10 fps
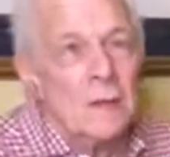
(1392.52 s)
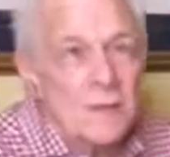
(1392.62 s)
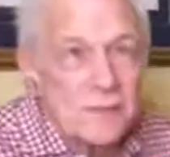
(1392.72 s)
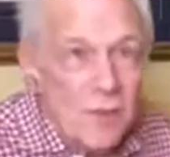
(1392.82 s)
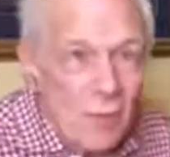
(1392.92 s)

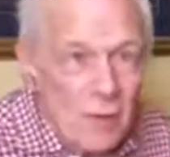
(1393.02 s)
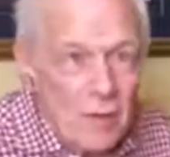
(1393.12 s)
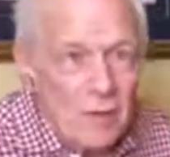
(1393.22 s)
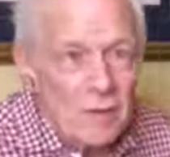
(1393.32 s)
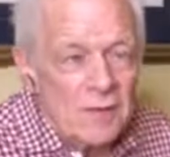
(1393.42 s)
So
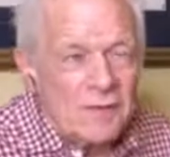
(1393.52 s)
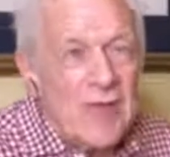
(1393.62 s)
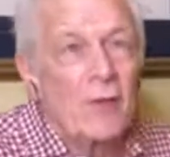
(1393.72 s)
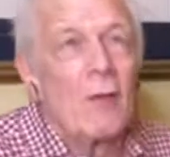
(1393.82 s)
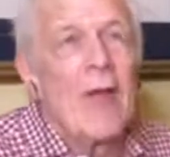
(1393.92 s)

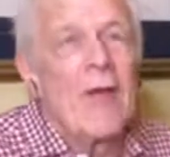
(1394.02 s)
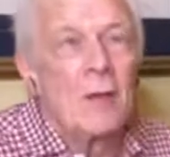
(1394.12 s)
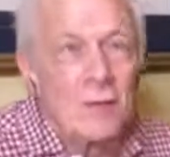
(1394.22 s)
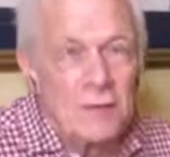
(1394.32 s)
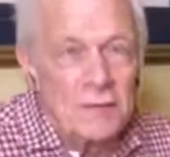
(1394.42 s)
Zechariah
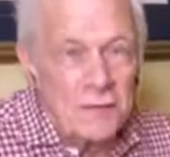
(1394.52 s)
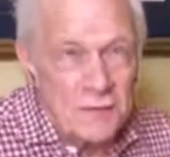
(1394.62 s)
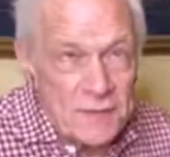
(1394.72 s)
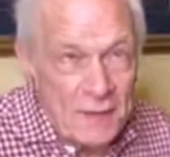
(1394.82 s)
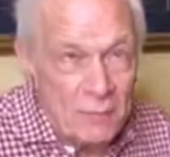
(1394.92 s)
goes into the
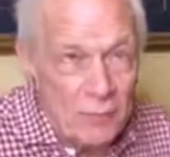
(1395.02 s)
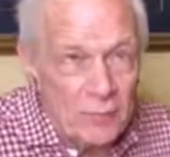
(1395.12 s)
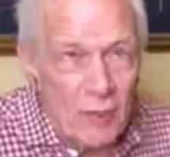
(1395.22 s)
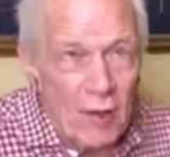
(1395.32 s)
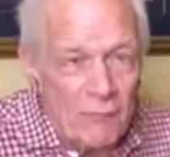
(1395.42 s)
temple
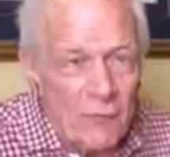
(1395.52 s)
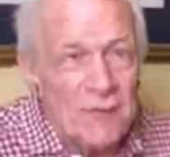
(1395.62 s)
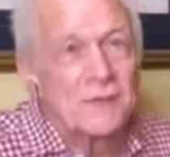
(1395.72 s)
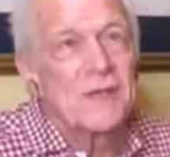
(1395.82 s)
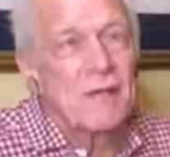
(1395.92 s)
to offer
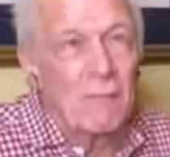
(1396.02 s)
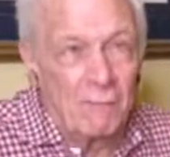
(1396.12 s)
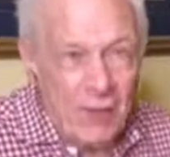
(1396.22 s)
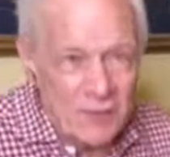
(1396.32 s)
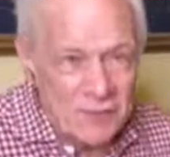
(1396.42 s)
his
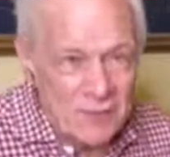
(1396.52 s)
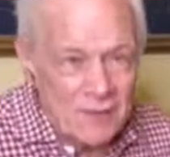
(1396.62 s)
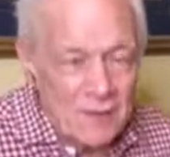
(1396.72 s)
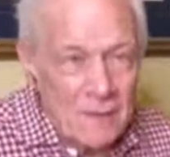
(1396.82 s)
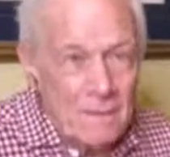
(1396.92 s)
sacrifice.
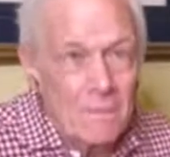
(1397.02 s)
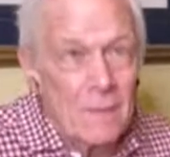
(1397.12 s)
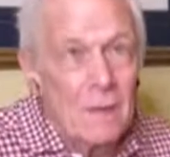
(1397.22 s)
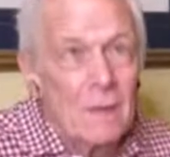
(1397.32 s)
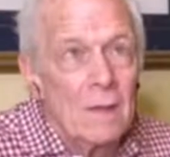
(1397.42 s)

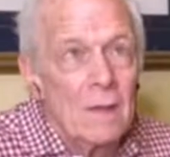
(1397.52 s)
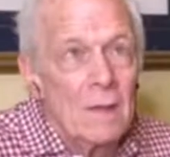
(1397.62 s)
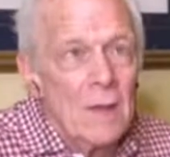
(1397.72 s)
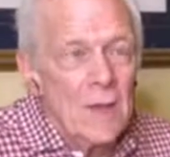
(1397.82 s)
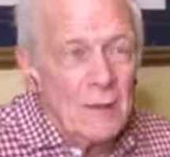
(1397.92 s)

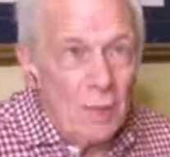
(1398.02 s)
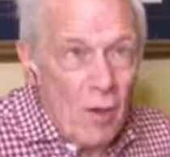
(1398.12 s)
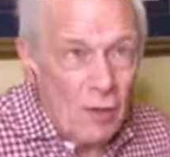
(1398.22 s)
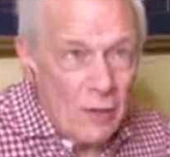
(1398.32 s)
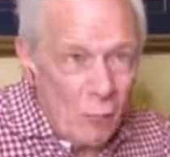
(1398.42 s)
And
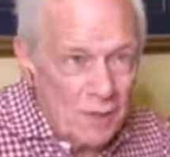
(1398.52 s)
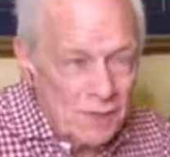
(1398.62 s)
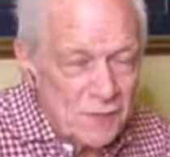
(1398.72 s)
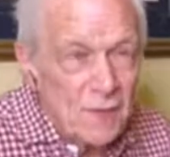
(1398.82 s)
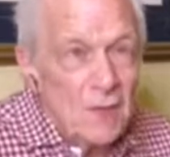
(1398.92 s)
all at
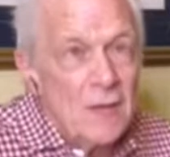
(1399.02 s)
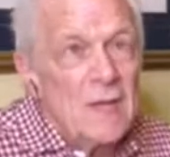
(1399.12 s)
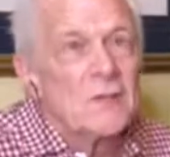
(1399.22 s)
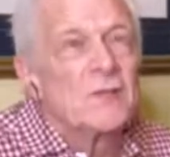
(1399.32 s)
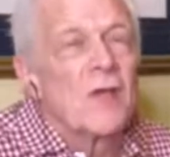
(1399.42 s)
once,
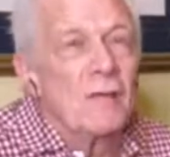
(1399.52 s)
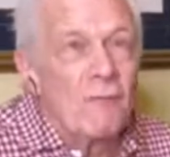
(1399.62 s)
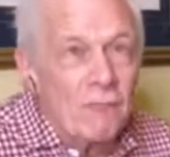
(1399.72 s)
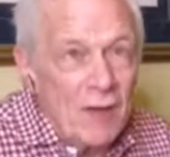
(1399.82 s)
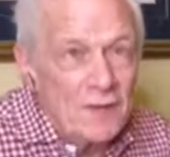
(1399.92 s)
he is
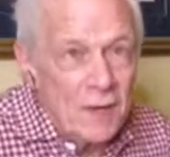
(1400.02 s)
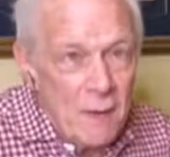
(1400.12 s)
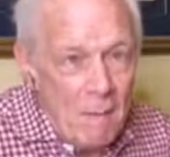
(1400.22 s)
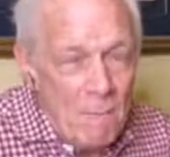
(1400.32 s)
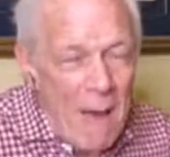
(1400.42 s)

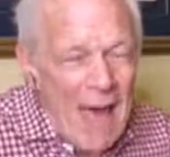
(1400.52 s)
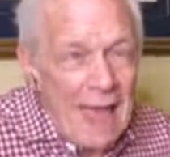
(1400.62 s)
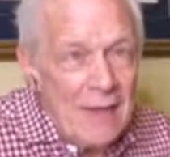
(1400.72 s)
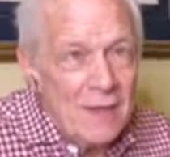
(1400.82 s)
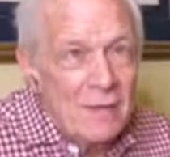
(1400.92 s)
confronted
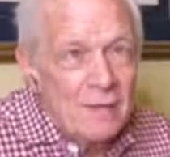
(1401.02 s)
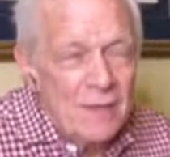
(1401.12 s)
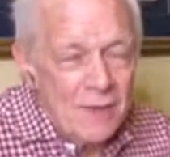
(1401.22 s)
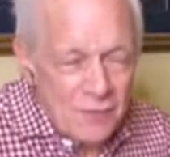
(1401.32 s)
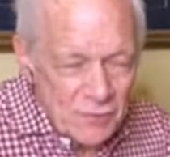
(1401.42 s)
by,
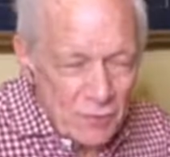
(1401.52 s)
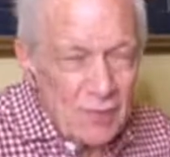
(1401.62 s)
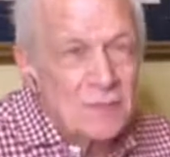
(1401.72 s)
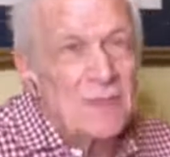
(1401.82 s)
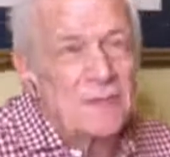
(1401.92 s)
the
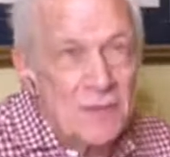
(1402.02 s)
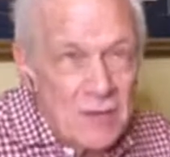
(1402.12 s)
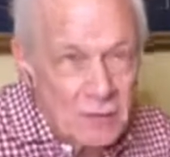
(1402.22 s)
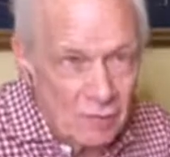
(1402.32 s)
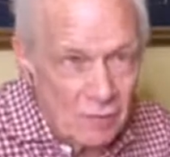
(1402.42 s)
story says, an
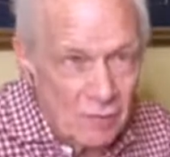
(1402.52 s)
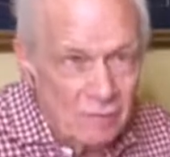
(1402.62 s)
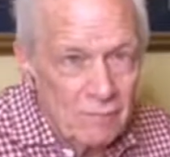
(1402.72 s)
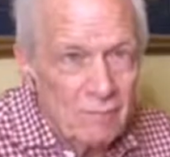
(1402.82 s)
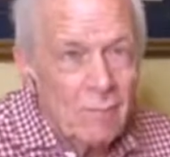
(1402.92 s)
angel.
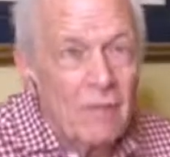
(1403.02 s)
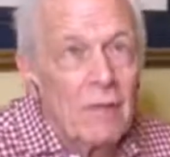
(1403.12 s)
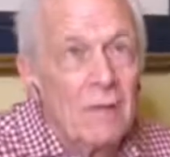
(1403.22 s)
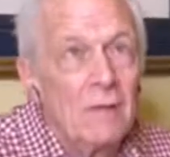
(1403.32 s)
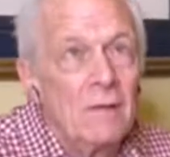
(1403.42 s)

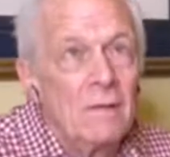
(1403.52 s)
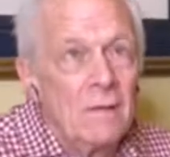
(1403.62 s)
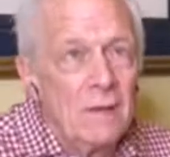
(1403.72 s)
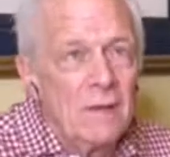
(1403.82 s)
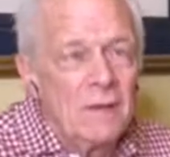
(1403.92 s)

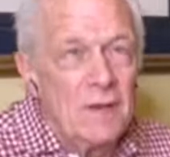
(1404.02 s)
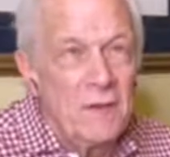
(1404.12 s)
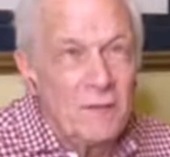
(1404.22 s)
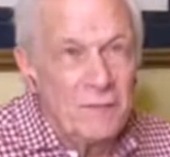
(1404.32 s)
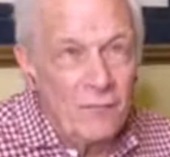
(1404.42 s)
And he
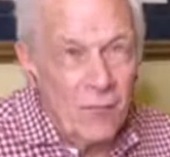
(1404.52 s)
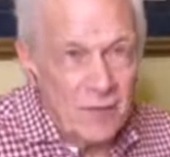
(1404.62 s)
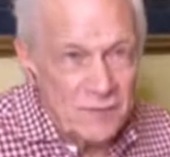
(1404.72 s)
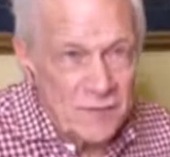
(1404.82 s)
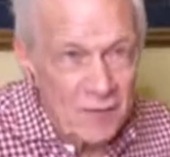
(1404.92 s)
hears a
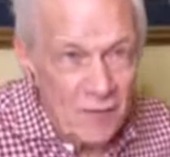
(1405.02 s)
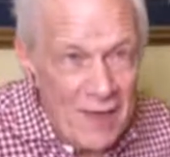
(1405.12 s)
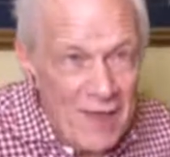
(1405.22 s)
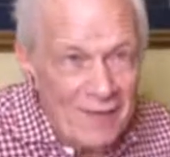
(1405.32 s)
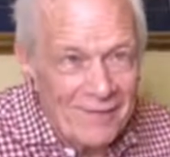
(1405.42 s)
voice,
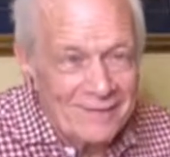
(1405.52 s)
"Zechariah,